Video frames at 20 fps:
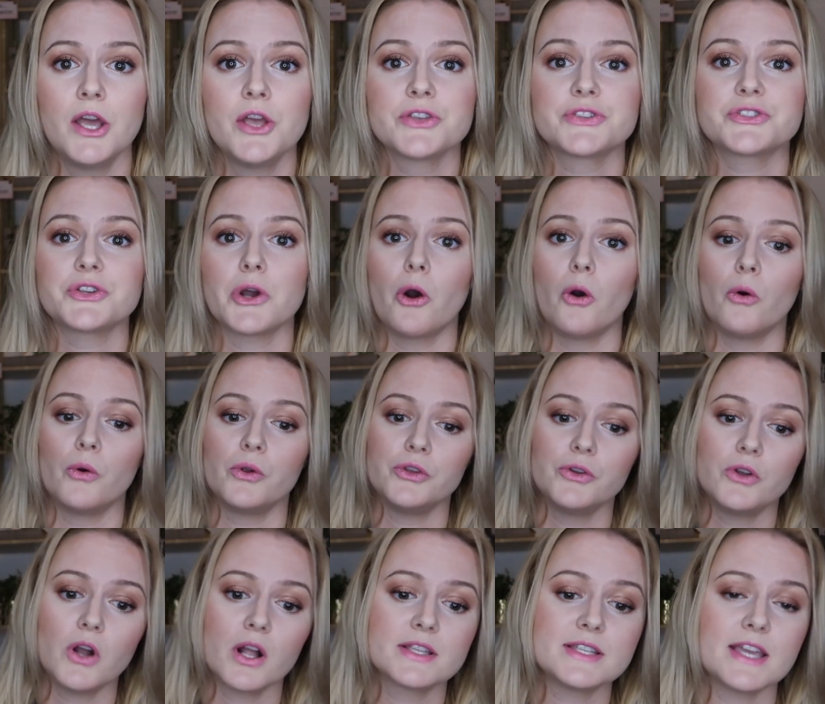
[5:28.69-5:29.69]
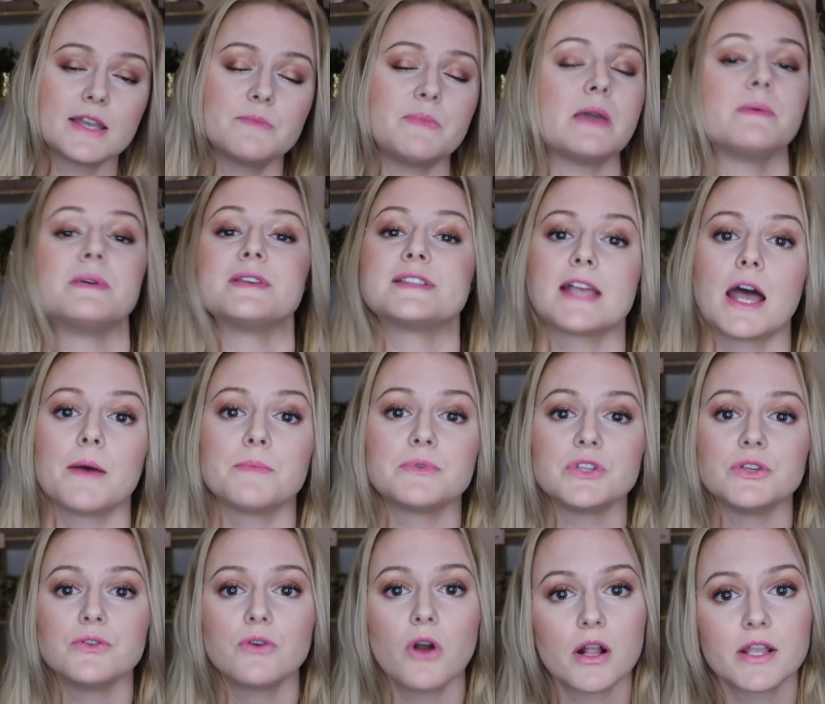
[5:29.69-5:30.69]
So you gotta take baby steps,
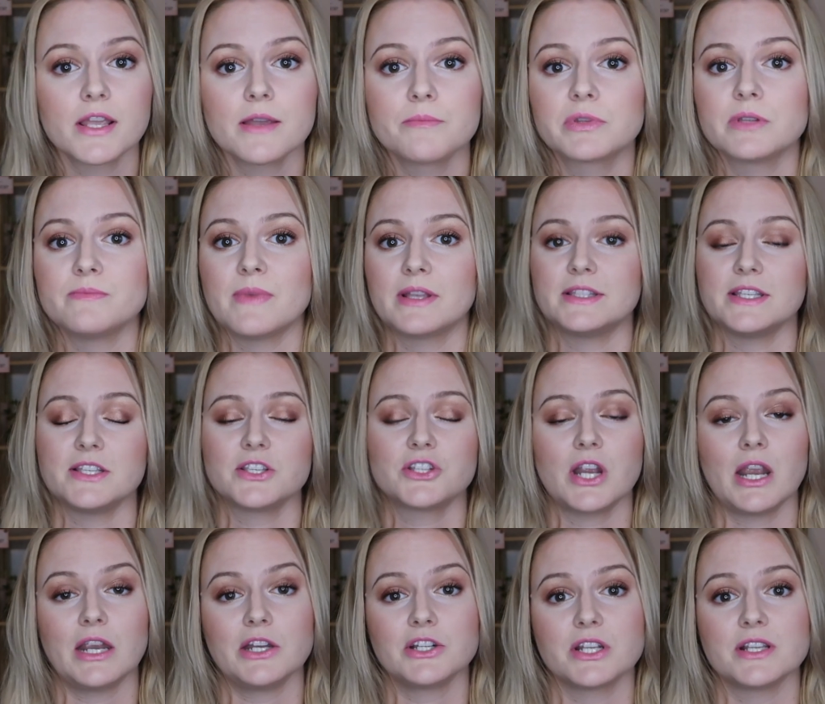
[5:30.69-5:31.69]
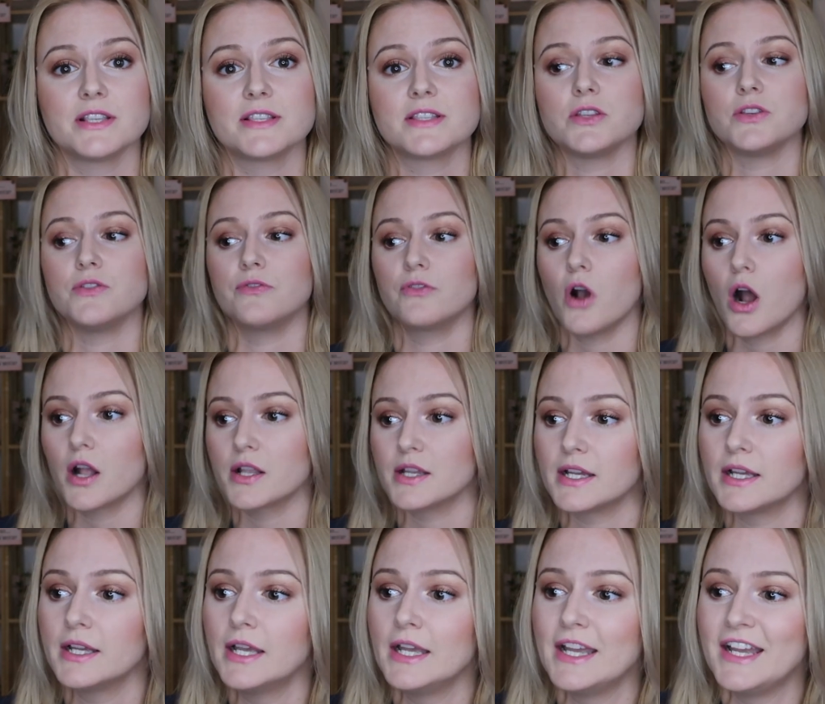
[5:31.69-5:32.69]
you gotta implement these changes, you've
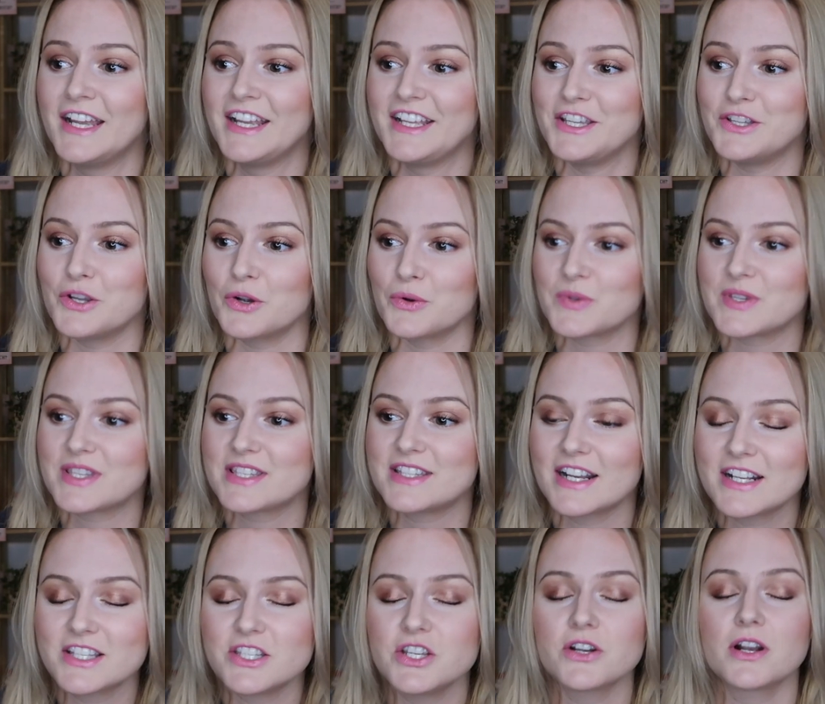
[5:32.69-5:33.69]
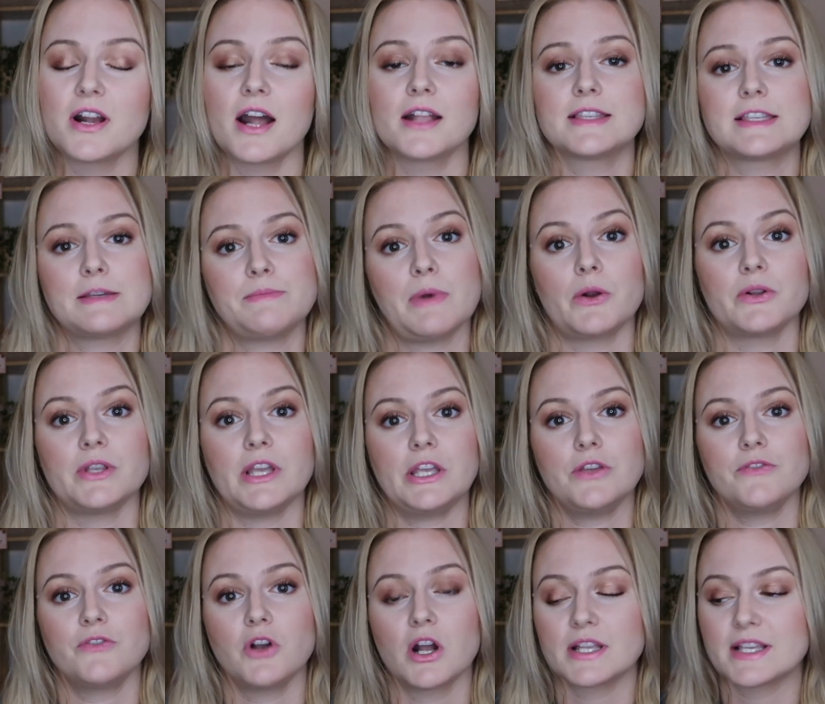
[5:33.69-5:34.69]
gotta, you know, stick to your guns about it,
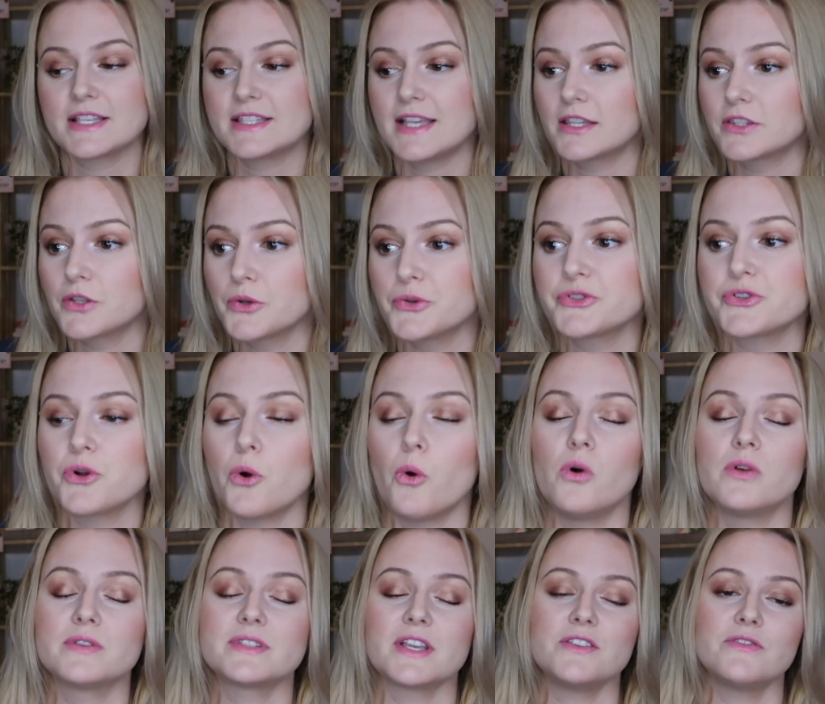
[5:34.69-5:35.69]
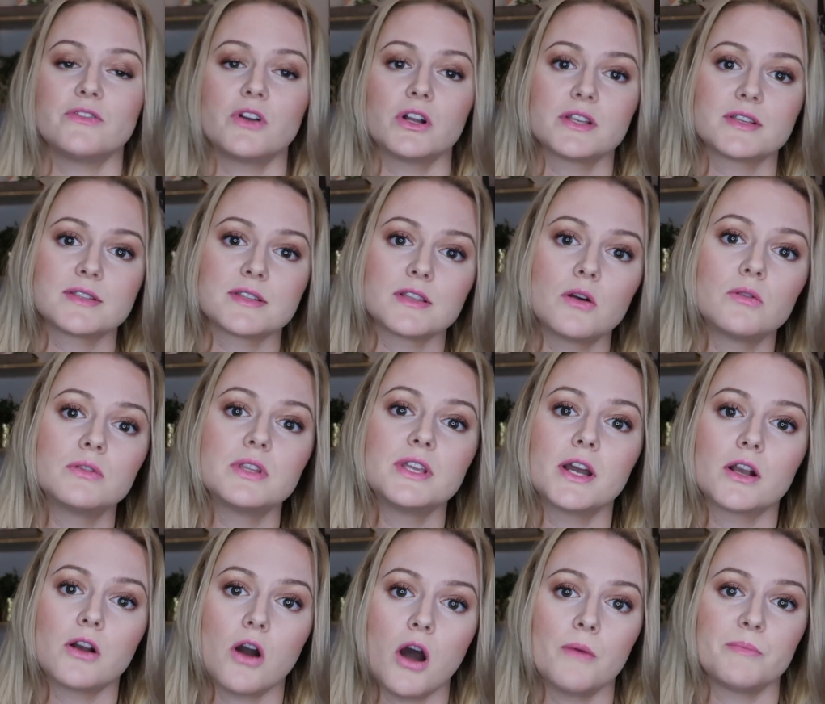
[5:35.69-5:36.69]
you've gotta set those goals and you've gotta slowly
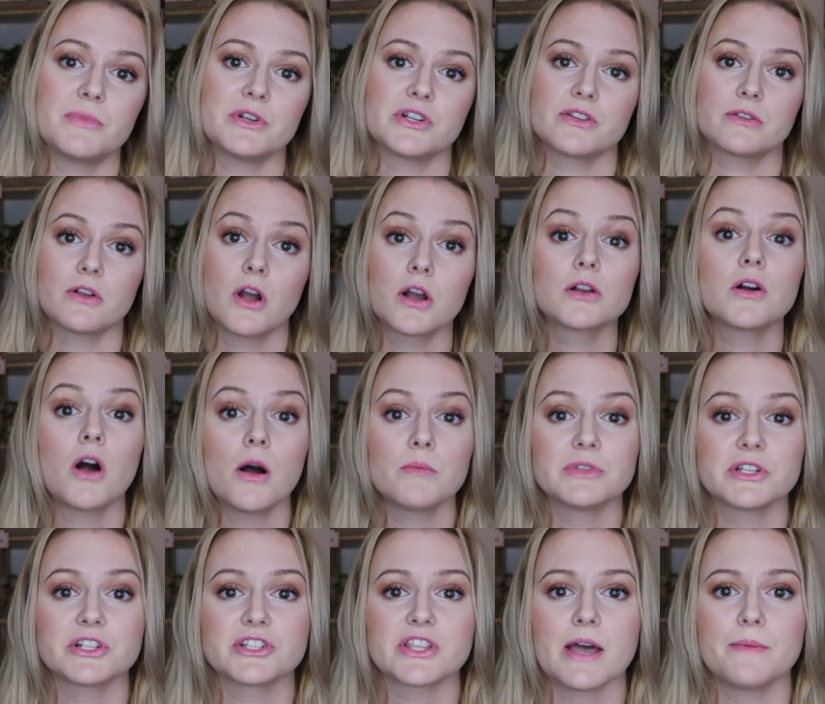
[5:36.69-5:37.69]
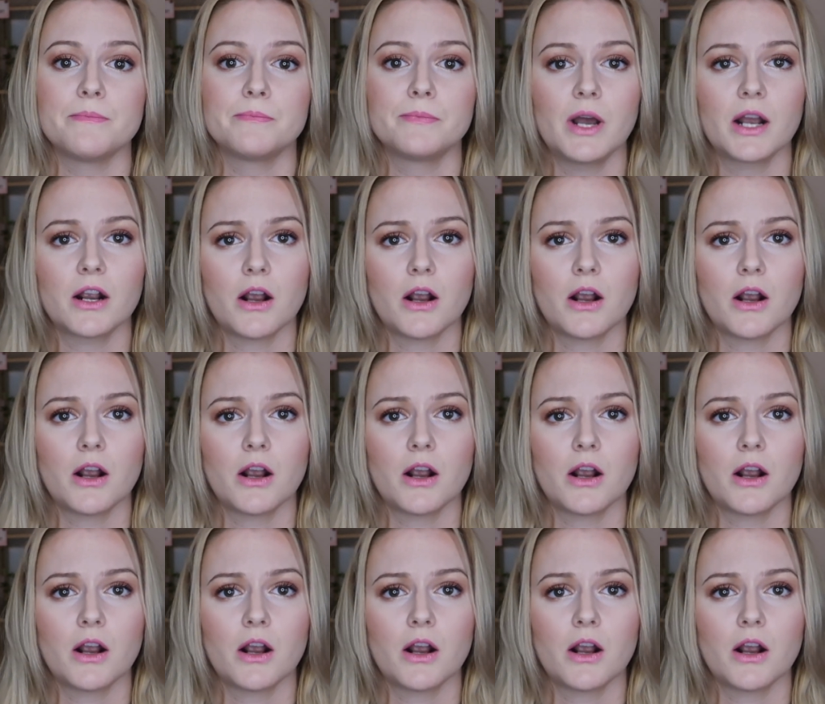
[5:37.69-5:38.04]
accomplish them.